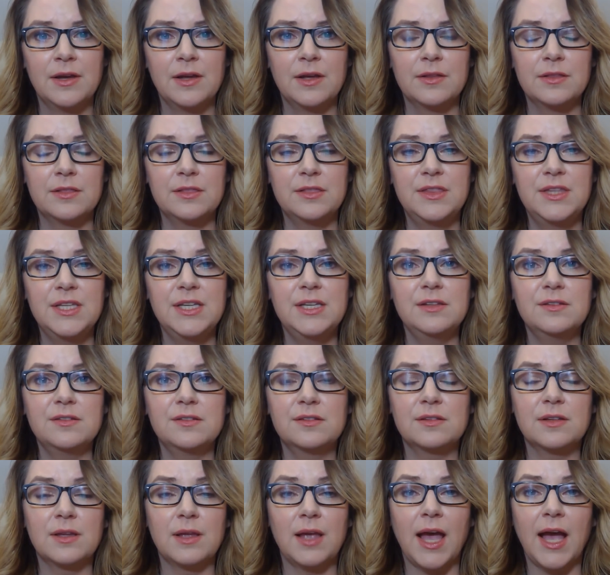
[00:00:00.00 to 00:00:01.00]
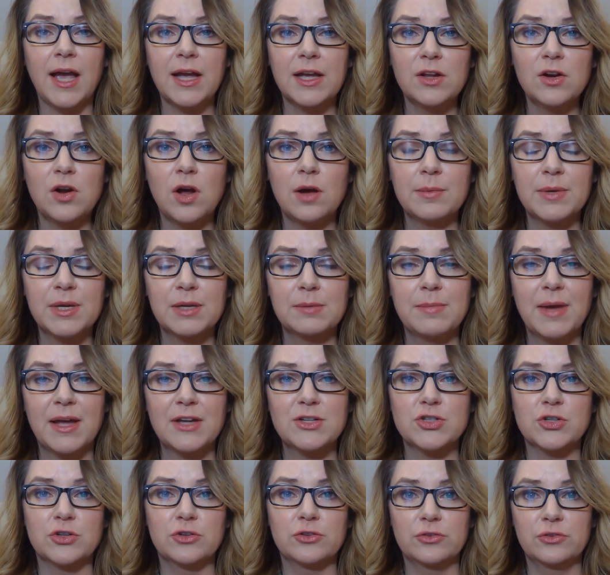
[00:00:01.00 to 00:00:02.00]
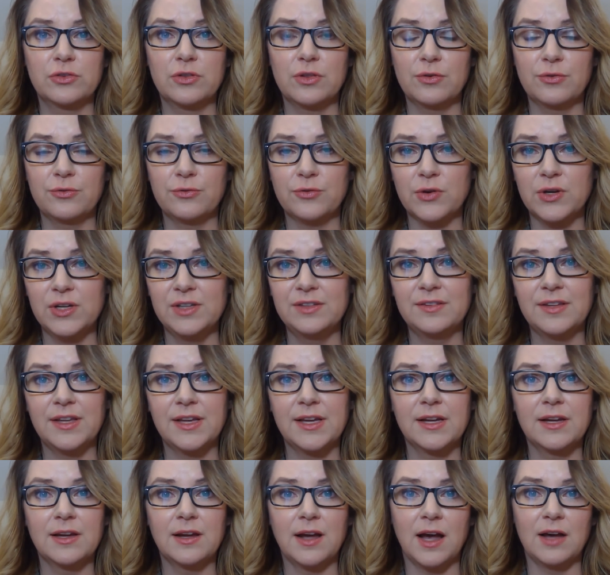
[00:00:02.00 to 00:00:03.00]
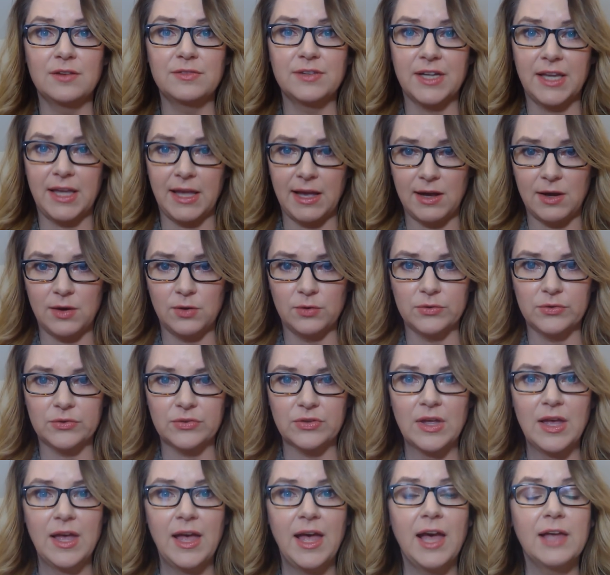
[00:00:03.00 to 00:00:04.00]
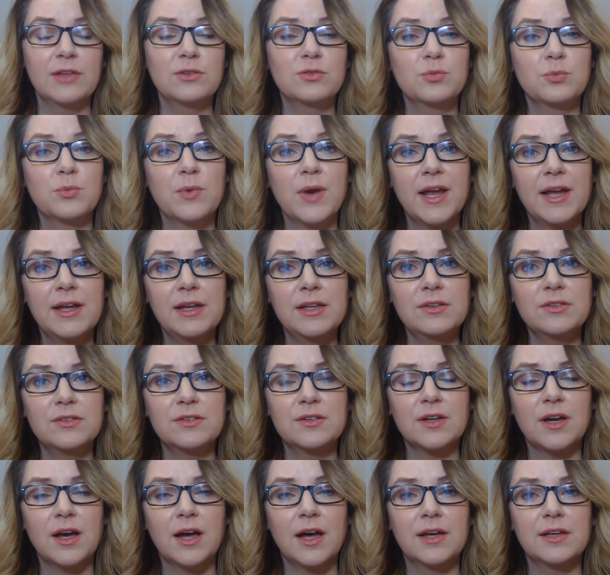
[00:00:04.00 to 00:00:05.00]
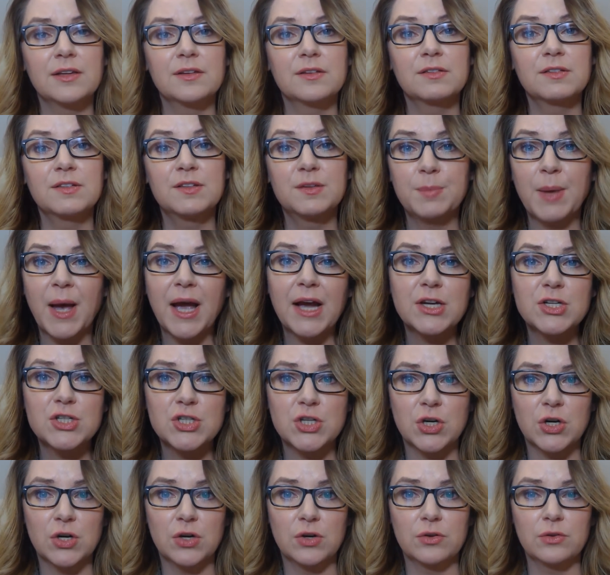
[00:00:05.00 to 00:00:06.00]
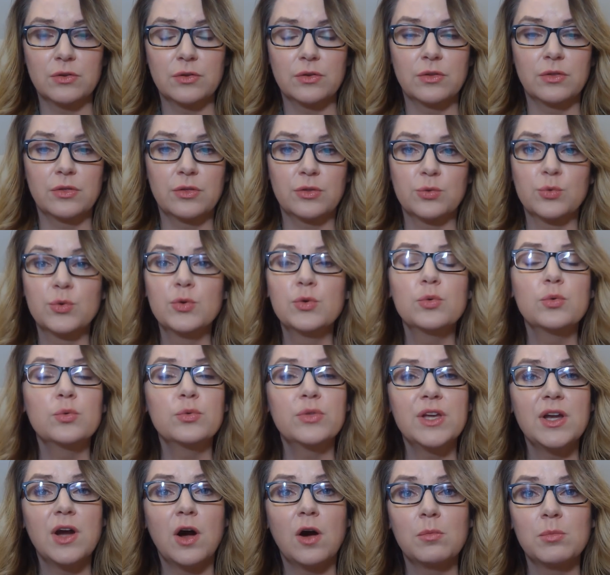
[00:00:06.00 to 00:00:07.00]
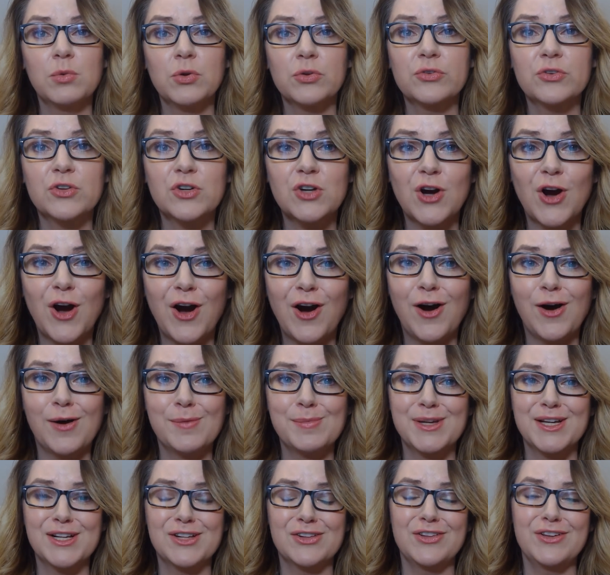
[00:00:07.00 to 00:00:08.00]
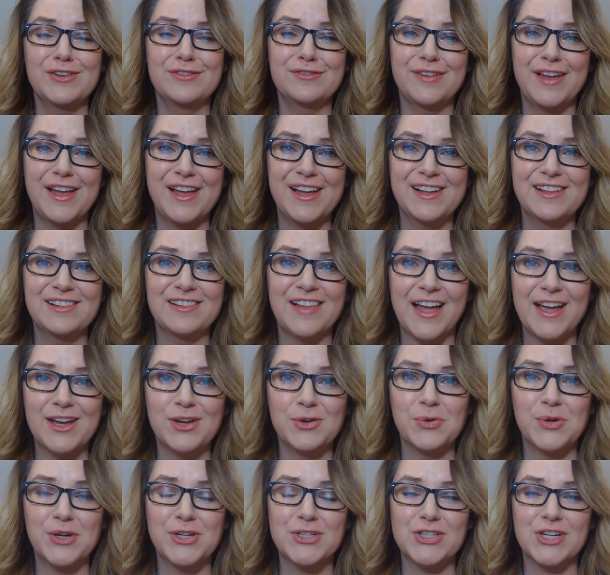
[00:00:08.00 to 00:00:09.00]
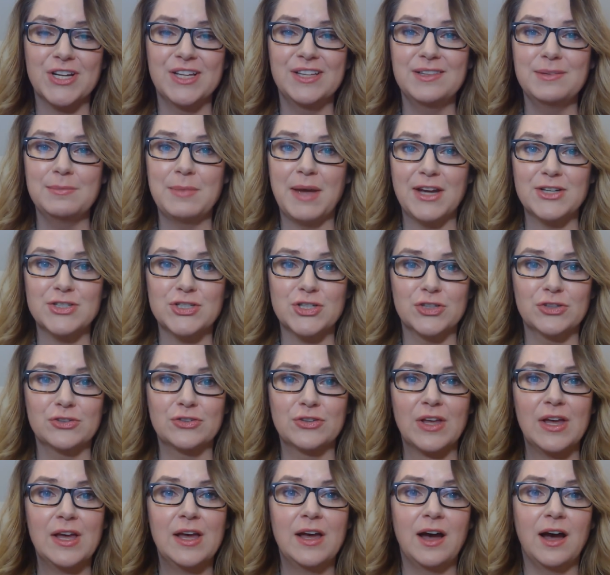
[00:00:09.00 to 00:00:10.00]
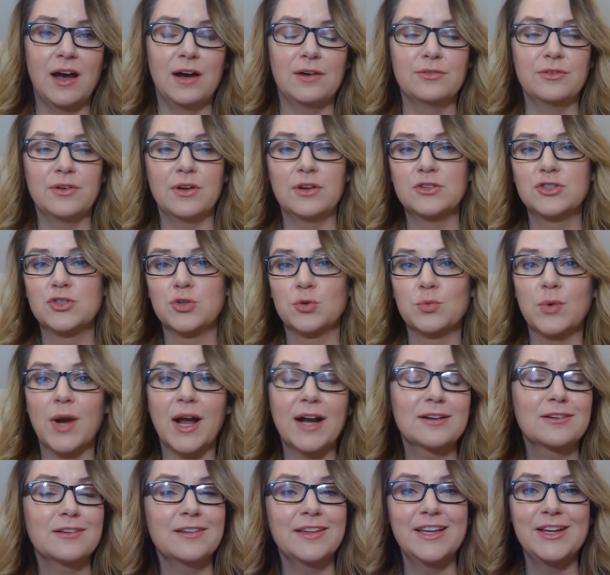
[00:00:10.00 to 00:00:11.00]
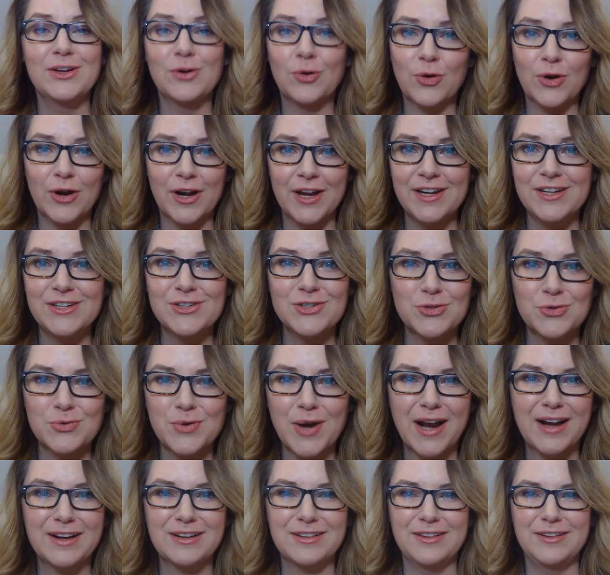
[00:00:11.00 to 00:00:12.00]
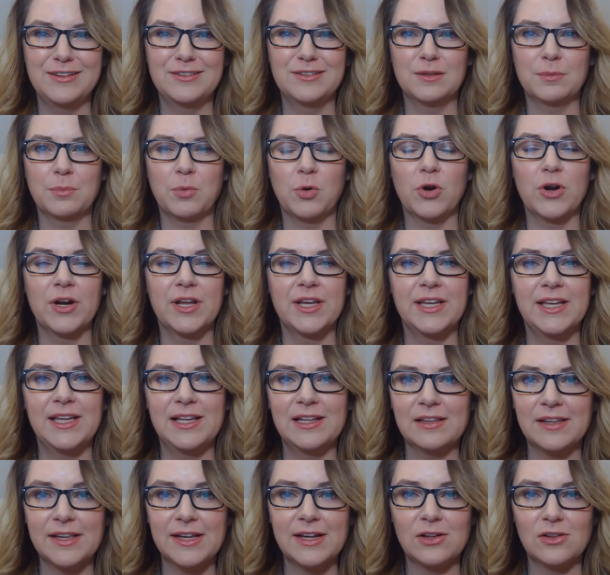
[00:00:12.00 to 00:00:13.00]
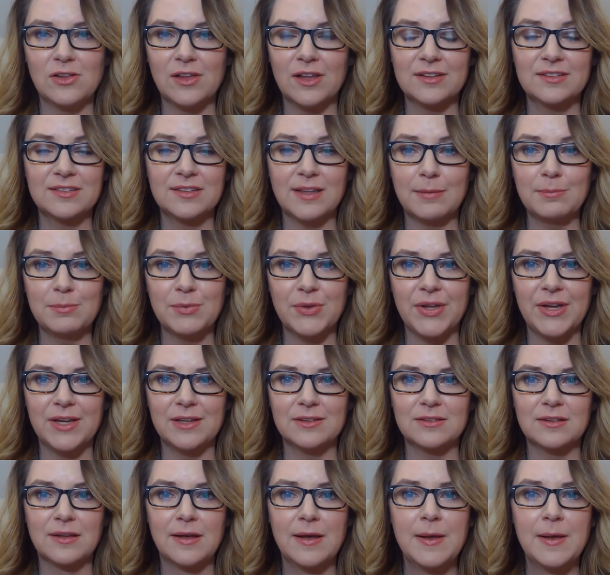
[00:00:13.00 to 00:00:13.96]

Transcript: These economic measures, the freezing of accounts, has raised a specter through the almost comically vague language in the measures of directly or indirectly supporting illegal assemblies.